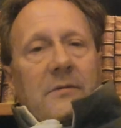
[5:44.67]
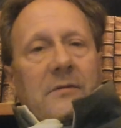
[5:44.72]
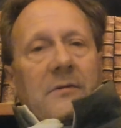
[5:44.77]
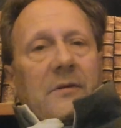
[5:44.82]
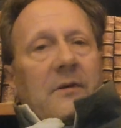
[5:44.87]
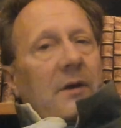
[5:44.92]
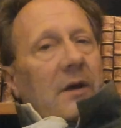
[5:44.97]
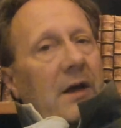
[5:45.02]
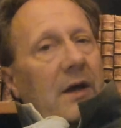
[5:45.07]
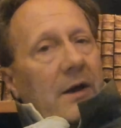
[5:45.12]

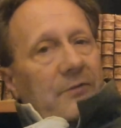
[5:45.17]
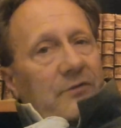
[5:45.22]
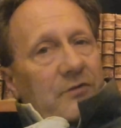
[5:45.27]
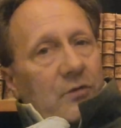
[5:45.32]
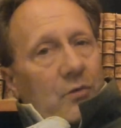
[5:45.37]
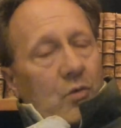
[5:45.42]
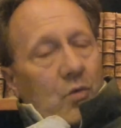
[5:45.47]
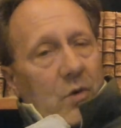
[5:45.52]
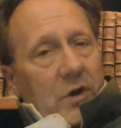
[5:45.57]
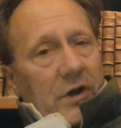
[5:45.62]
After
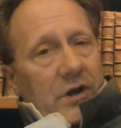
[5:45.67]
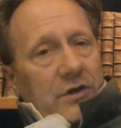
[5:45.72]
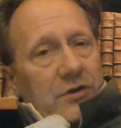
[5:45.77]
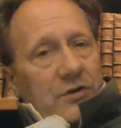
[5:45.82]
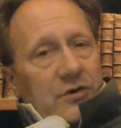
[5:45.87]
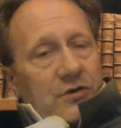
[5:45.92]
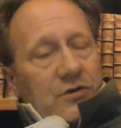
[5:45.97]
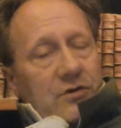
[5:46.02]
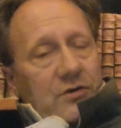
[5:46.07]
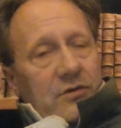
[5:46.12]

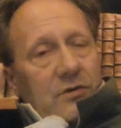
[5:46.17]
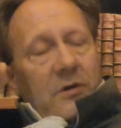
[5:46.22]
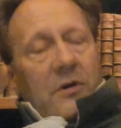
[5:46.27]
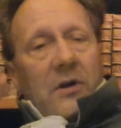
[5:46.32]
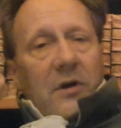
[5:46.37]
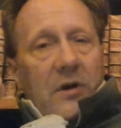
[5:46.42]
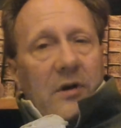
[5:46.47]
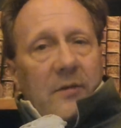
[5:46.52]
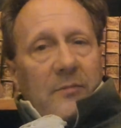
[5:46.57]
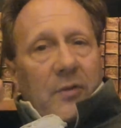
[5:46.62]
which,
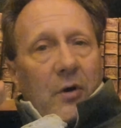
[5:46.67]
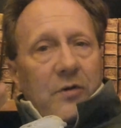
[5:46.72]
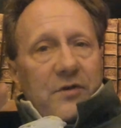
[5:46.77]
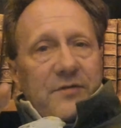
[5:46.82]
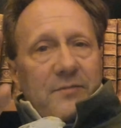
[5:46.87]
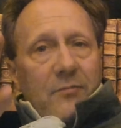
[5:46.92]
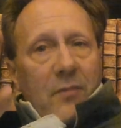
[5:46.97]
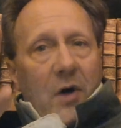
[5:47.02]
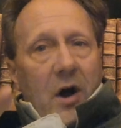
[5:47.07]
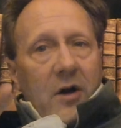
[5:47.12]

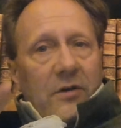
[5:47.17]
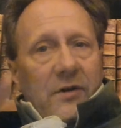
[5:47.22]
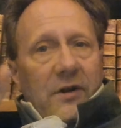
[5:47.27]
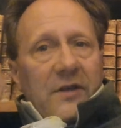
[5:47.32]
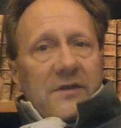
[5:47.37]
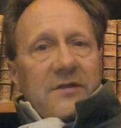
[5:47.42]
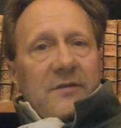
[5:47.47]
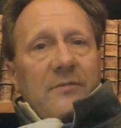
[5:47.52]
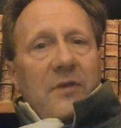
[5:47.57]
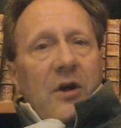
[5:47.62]

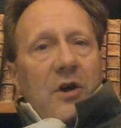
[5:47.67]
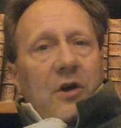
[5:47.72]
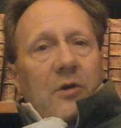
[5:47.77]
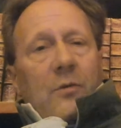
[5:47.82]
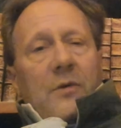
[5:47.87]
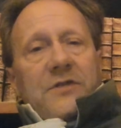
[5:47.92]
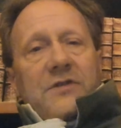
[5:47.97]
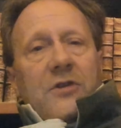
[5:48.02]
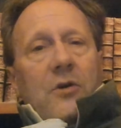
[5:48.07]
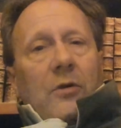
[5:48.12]
postmodernism
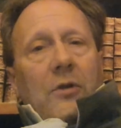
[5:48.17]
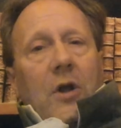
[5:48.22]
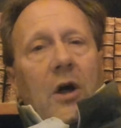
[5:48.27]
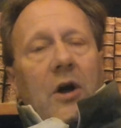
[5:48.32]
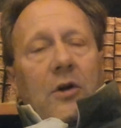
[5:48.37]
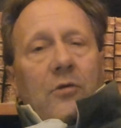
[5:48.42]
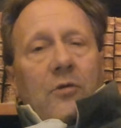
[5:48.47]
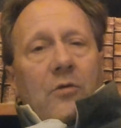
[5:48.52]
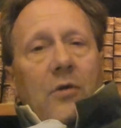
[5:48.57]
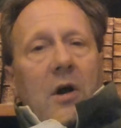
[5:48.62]
was no
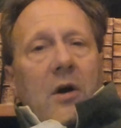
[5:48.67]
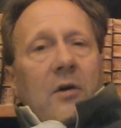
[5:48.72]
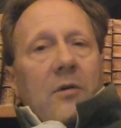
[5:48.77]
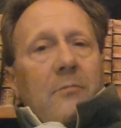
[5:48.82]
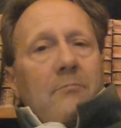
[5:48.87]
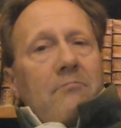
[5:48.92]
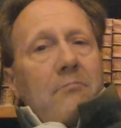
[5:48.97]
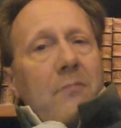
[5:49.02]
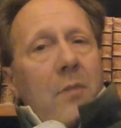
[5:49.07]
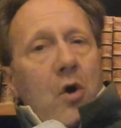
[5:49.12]
longer a
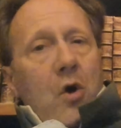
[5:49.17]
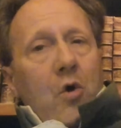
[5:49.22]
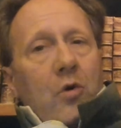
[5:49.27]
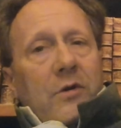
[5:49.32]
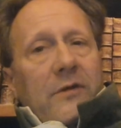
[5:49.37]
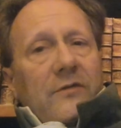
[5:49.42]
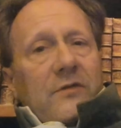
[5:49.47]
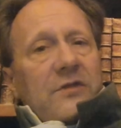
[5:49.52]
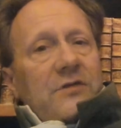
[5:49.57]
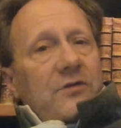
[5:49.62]
mode
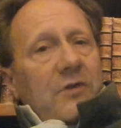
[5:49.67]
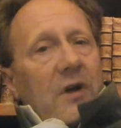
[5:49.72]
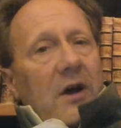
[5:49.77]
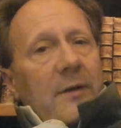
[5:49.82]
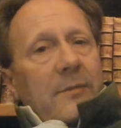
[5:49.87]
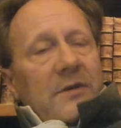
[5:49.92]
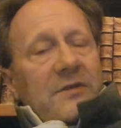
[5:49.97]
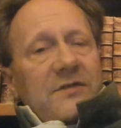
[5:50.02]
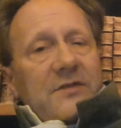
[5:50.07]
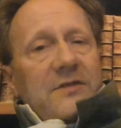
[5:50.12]
of
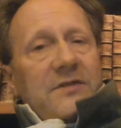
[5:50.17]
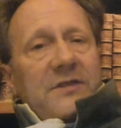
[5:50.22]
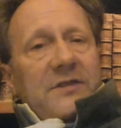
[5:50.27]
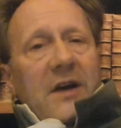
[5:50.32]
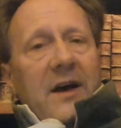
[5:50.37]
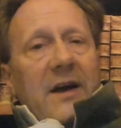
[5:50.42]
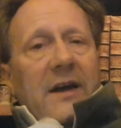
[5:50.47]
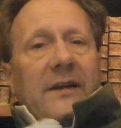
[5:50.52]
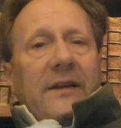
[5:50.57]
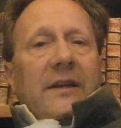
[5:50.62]
describing
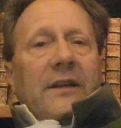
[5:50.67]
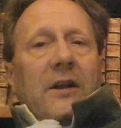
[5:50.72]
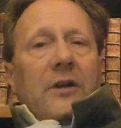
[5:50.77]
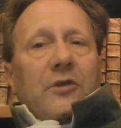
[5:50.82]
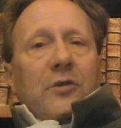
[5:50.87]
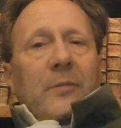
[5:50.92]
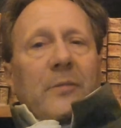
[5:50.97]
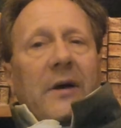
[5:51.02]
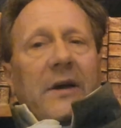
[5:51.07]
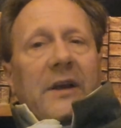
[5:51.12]
society and
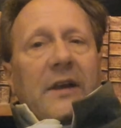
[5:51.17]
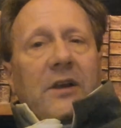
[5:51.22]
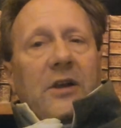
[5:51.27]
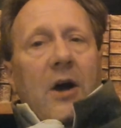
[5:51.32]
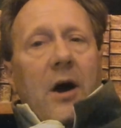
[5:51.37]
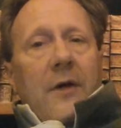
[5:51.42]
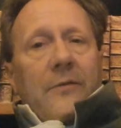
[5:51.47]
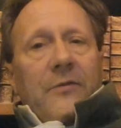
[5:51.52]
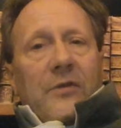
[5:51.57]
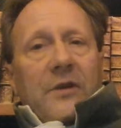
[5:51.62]
undermining
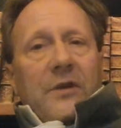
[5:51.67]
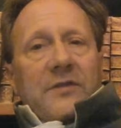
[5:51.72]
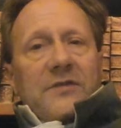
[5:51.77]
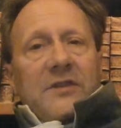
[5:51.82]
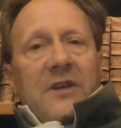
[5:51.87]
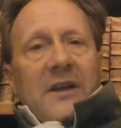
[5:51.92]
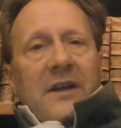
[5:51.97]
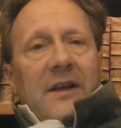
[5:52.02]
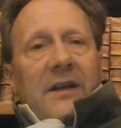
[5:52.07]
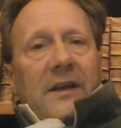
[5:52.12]
confidence
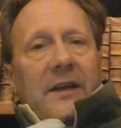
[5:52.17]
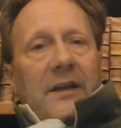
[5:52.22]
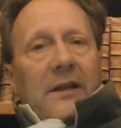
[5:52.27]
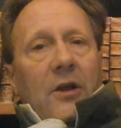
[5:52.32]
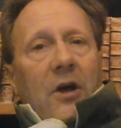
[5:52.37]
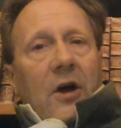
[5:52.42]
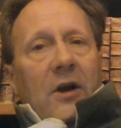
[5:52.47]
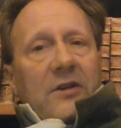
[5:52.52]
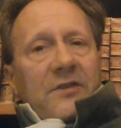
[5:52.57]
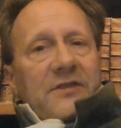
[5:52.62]
in
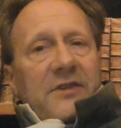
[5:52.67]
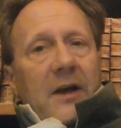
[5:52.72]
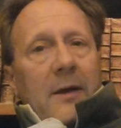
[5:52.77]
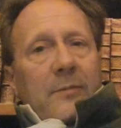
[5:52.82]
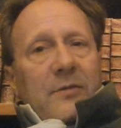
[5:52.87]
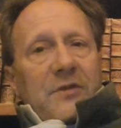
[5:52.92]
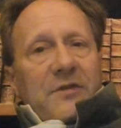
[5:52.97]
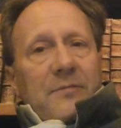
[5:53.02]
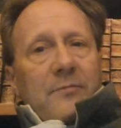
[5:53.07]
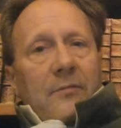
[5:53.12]

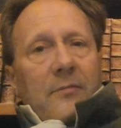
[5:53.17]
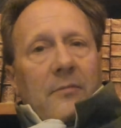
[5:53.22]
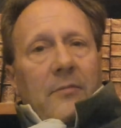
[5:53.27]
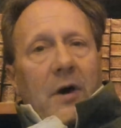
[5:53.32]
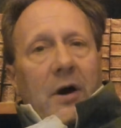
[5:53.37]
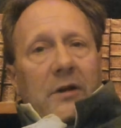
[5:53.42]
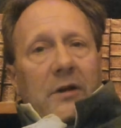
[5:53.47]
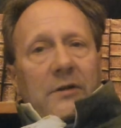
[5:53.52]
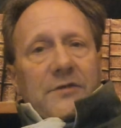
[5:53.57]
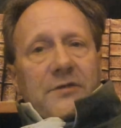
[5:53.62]
long-established
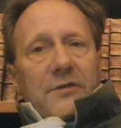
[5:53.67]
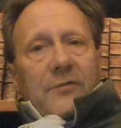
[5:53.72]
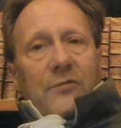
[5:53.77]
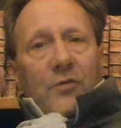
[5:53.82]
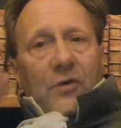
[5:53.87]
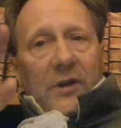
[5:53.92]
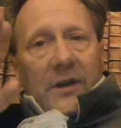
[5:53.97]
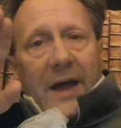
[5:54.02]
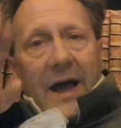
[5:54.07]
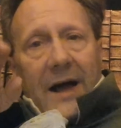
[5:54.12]
models of
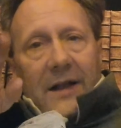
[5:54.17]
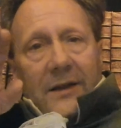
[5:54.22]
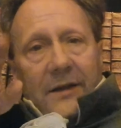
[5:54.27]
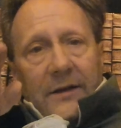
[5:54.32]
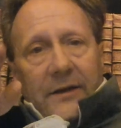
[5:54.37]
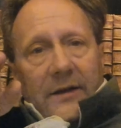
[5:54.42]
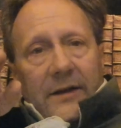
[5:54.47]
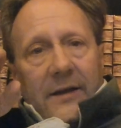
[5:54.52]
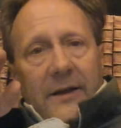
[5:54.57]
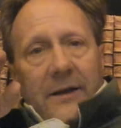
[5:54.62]

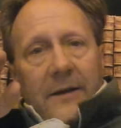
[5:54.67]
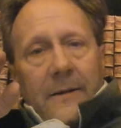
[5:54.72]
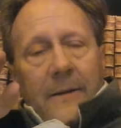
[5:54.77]
reality,